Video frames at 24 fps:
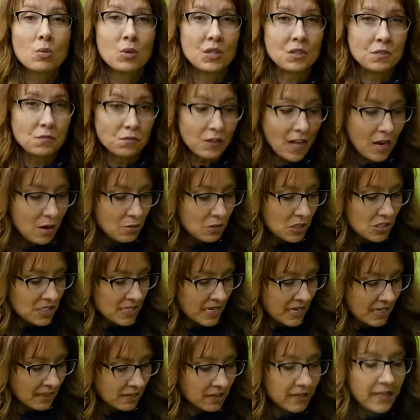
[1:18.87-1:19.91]
with flowers
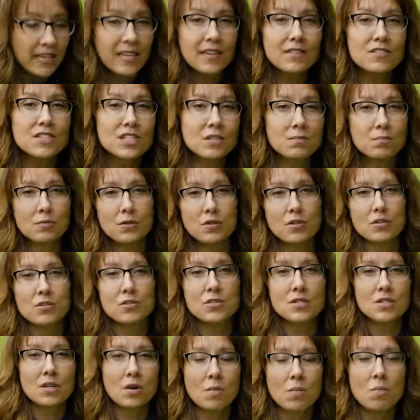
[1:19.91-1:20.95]
and leaves and
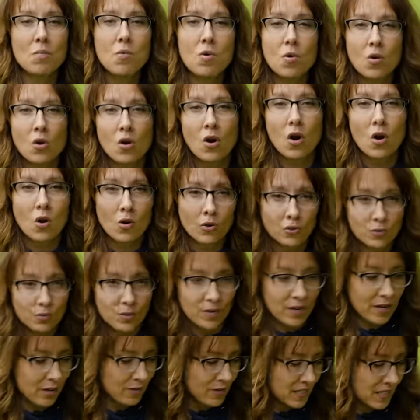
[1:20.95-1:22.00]
produce more all
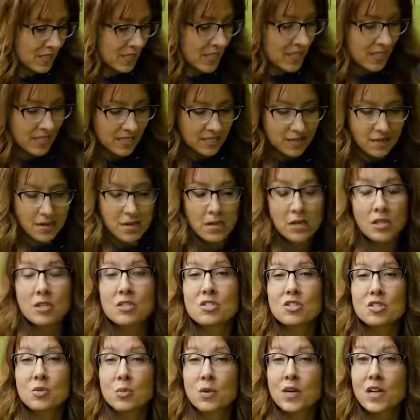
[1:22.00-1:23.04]
throughout the season.
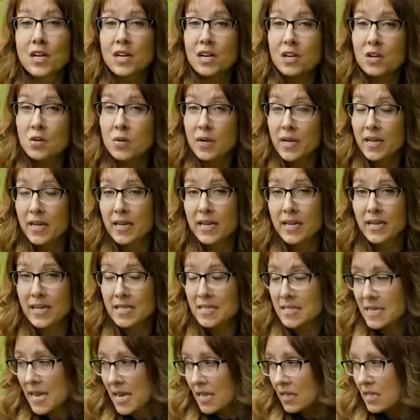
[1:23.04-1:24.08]
So we're gonna go ahead
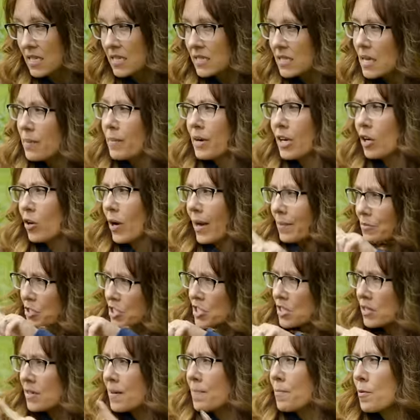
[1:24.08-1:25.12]
and take this. I'm gonna grab
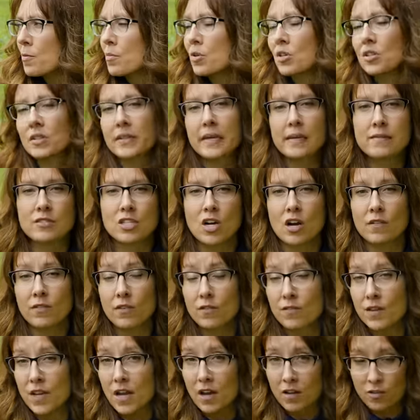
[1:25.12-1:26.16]
just a couple more leaves off
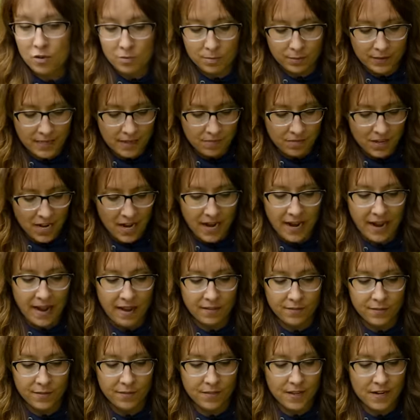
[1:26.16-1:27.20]
of the other plant that I
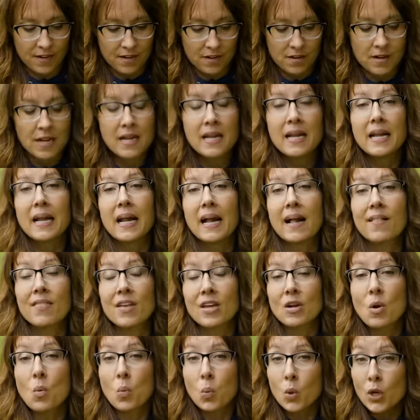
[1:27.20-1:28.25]
have there. And
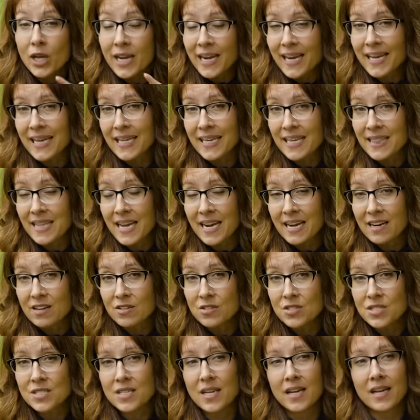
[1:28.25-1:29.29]
then we're gonna head in the
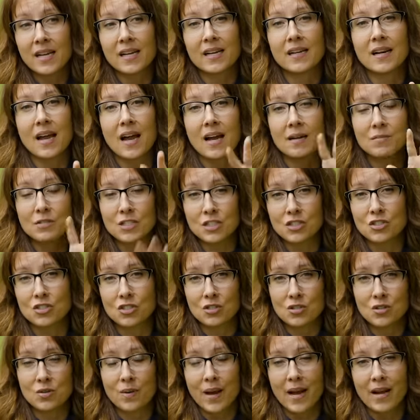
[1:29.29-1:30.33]
house and I'm gonna show
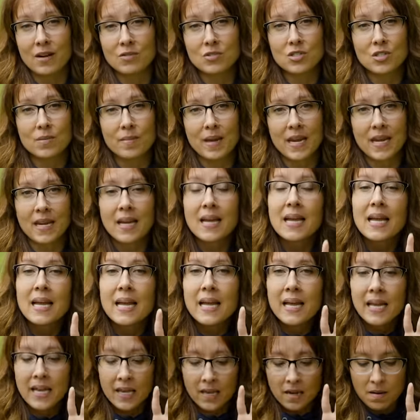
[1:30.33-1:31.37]
you how to make
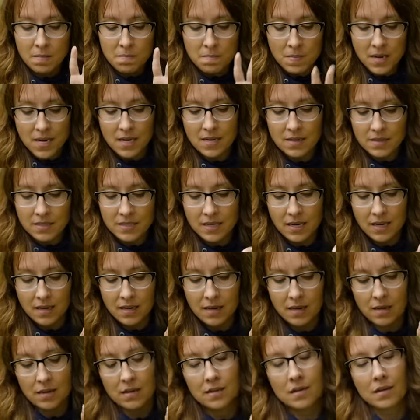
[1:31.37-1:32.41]
an
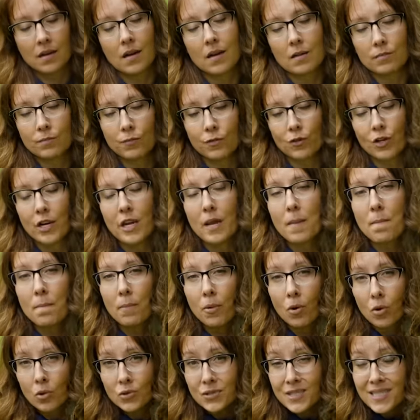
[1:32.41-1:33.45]
amazing comfrey
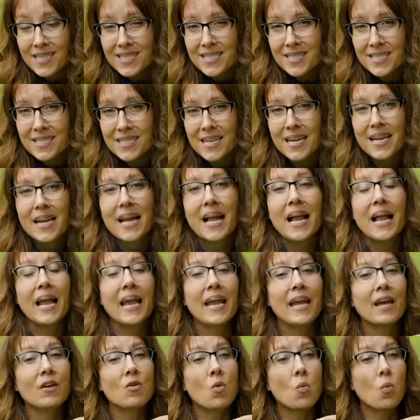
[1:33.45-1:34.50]
poultice
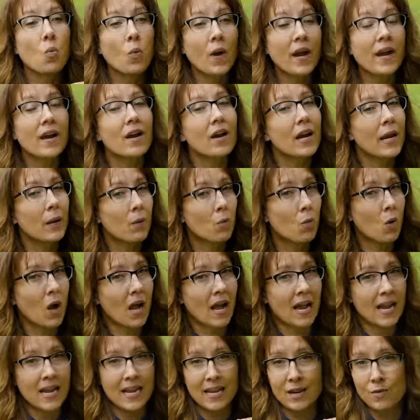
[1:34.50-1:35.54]
and where,
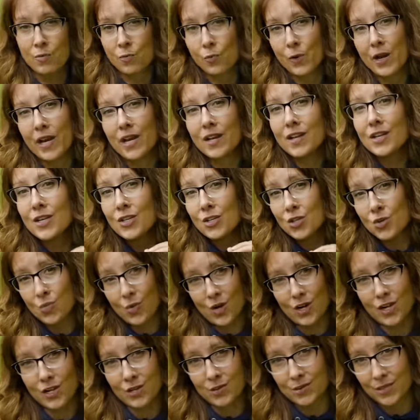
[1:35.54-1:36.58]
why, and when you
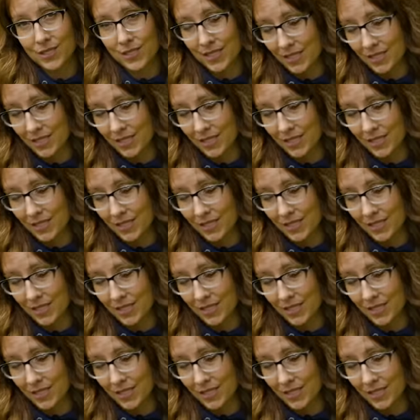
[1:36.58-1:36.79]
wanna use